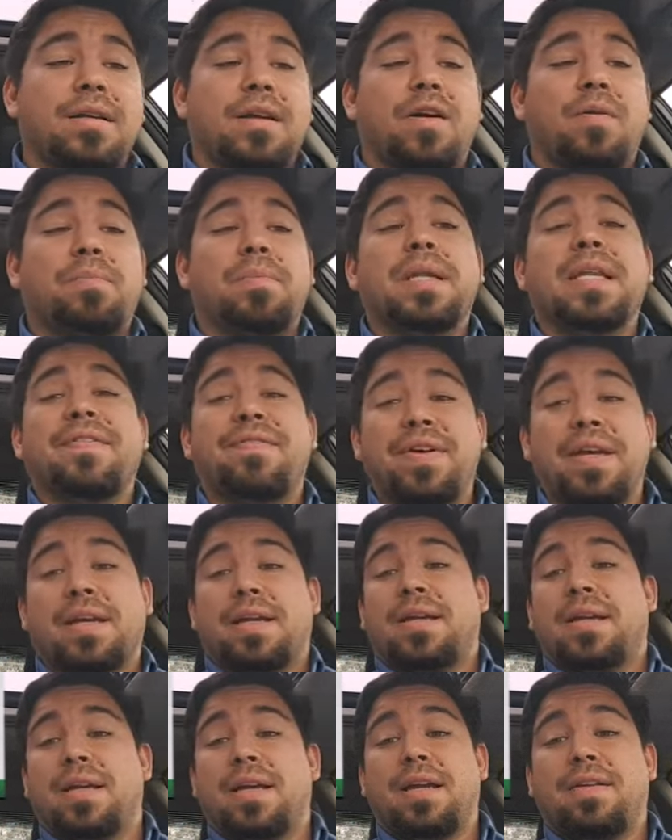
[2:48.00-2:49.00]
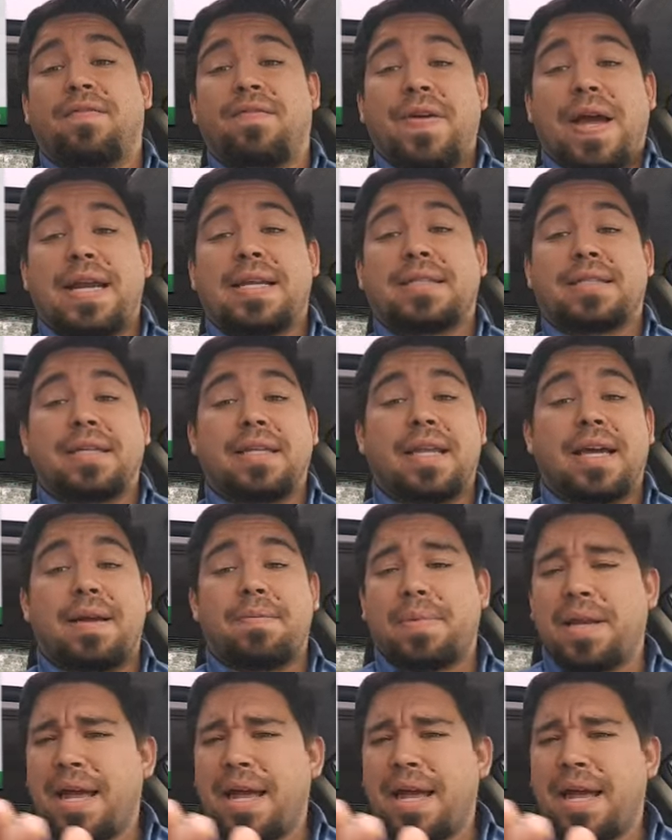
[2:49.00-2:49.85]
oblivion in Fantasyland.